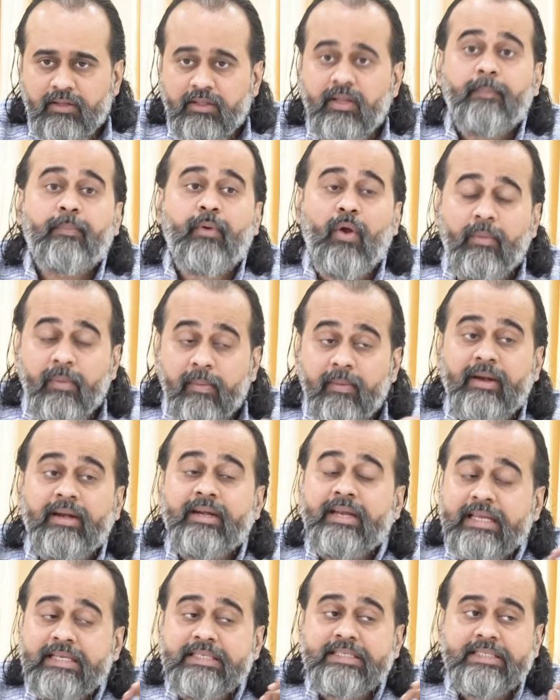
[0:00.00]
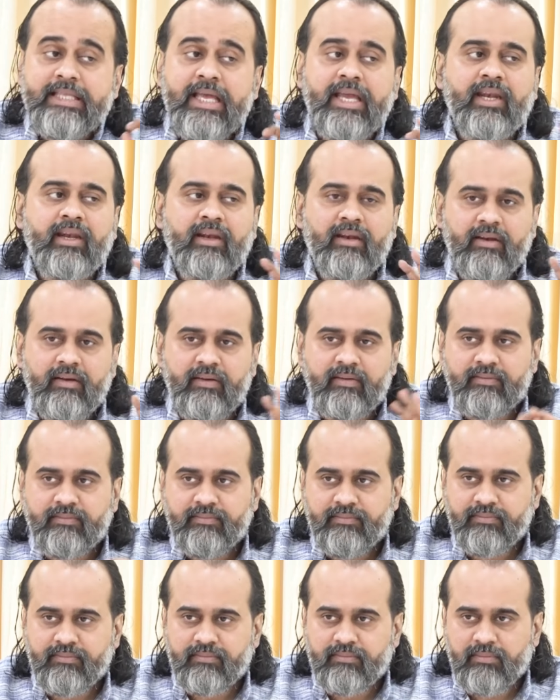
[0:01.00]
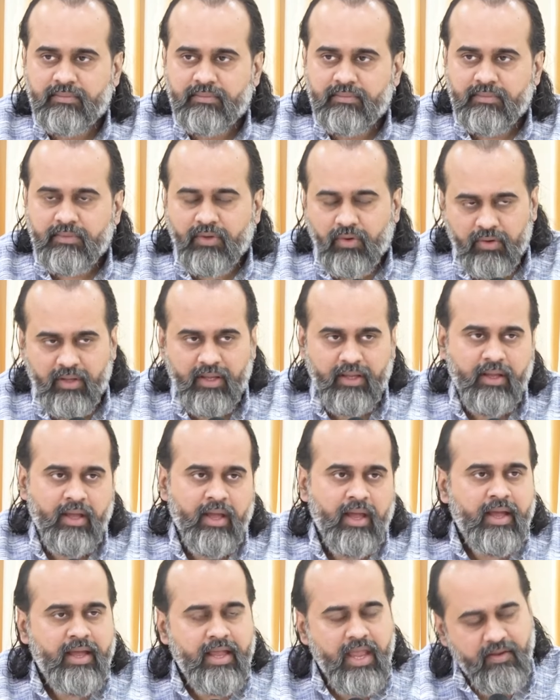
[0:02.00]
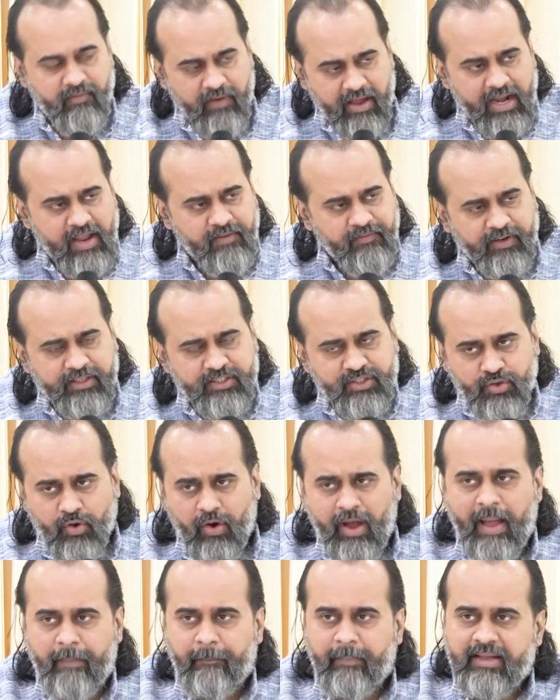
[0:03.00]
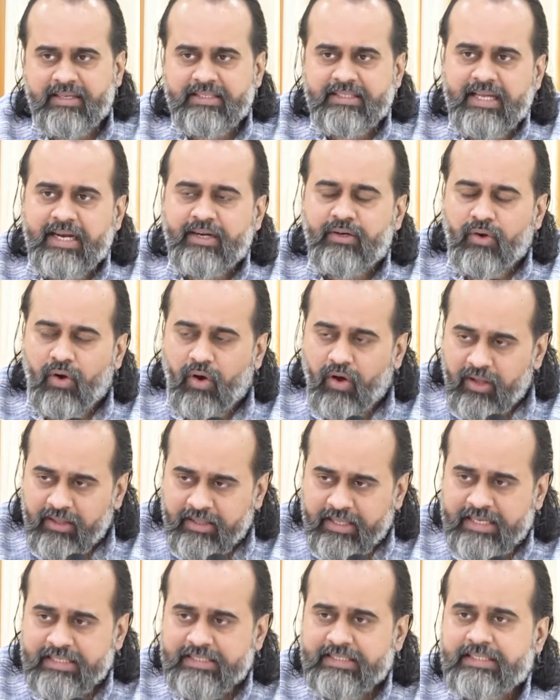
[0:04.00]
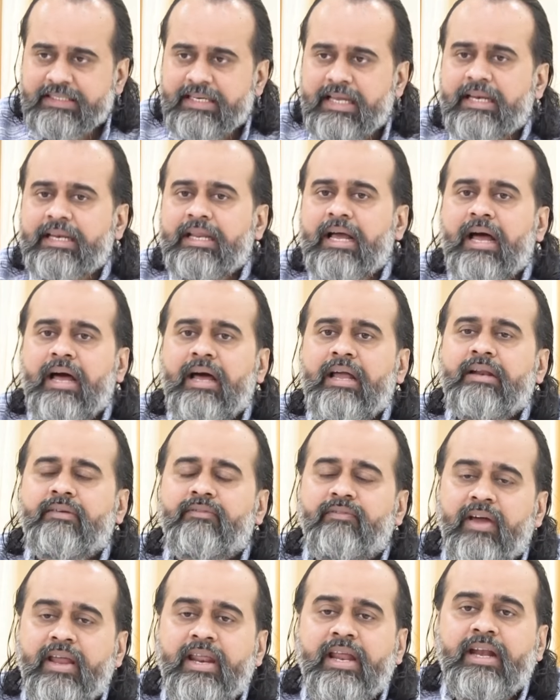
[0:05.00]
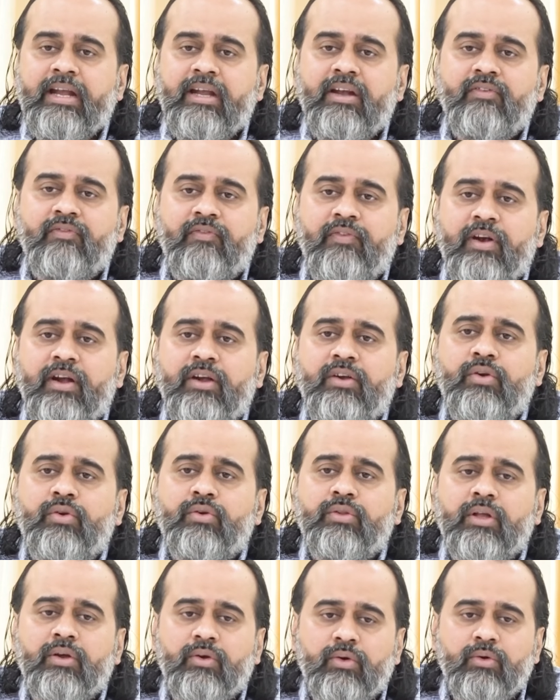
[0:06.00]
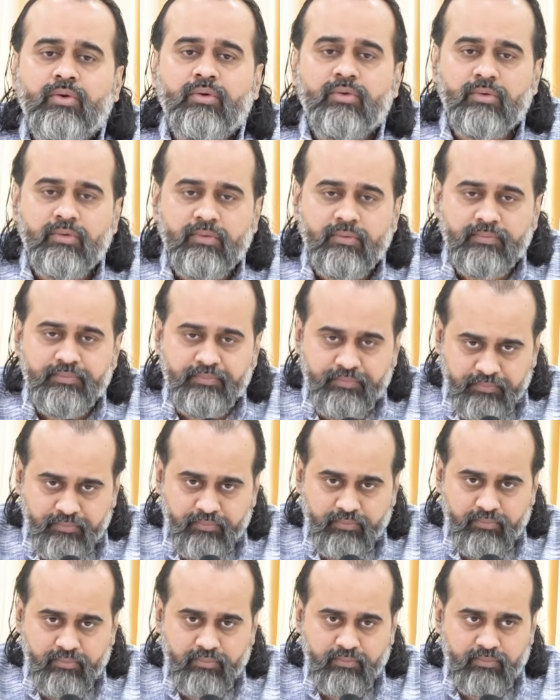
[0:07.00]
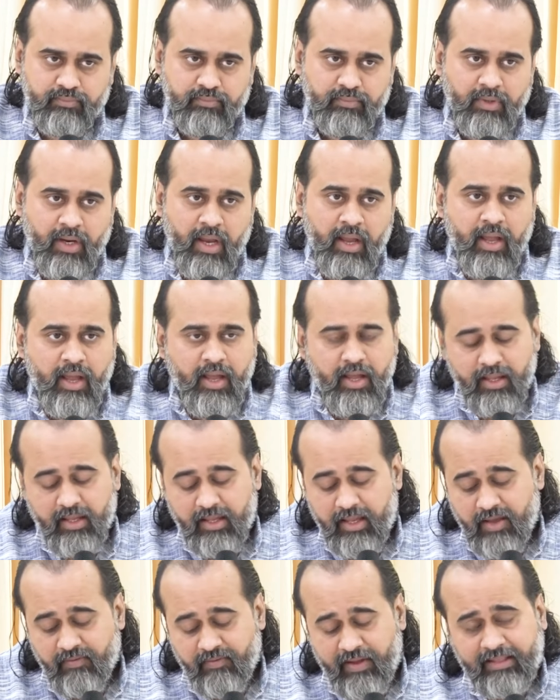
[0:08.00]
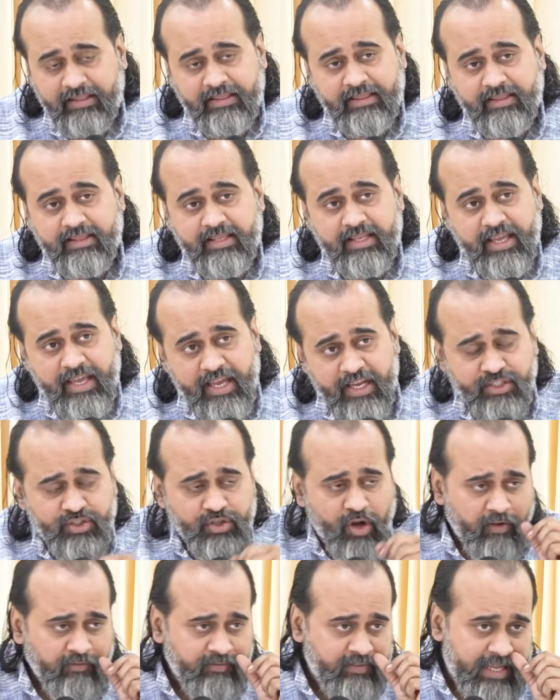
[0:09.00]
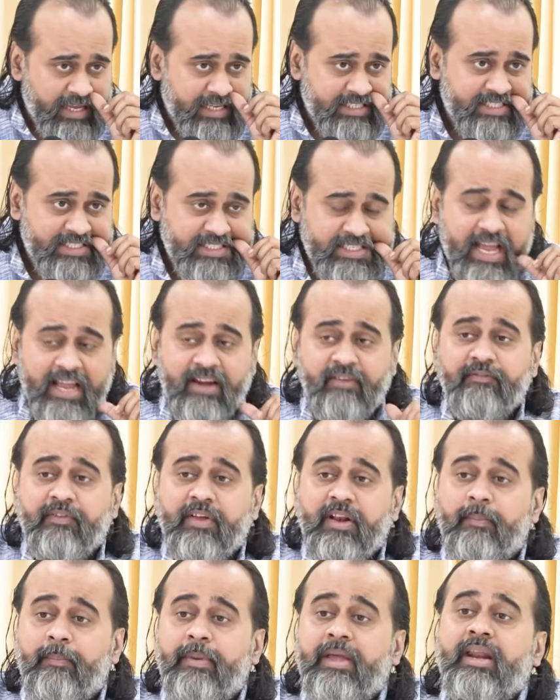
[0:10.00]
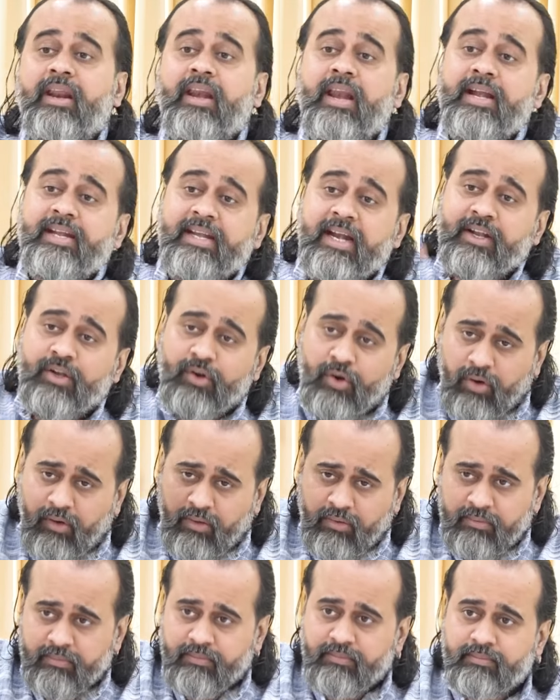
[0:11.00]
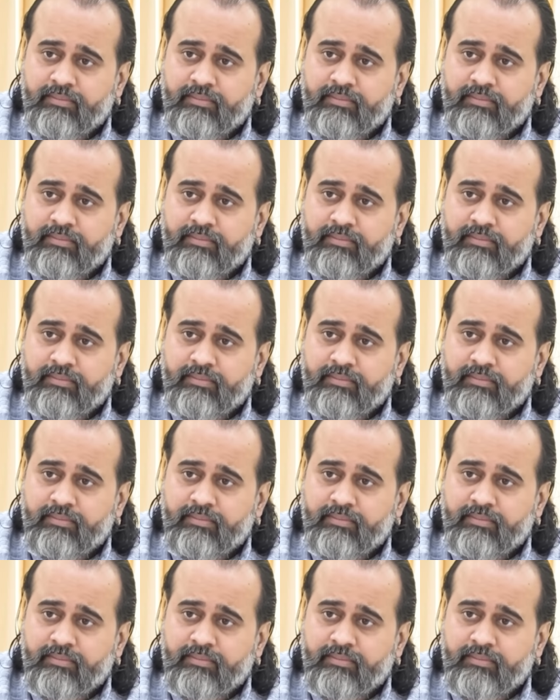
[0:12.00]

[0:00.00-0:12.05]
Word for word: The probability is thin. Okay. Even if it so happens that all these 10 are very indifferent to the Guru, even each of these 10 will be related to